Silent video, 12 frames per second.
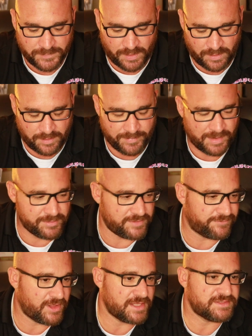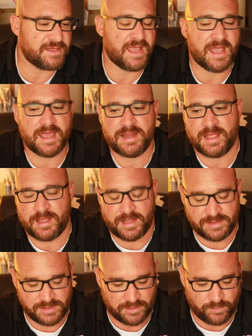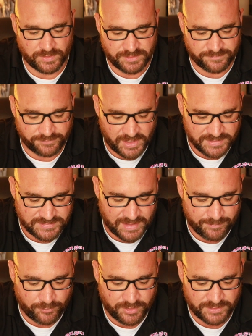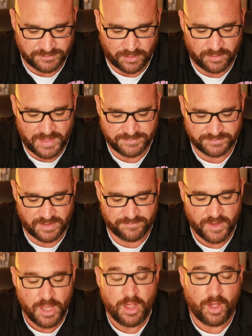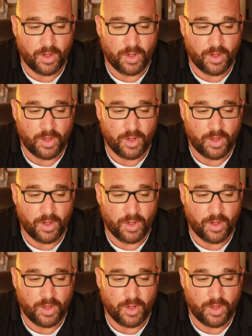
how many flights you had, what your flight time was, all that stuff.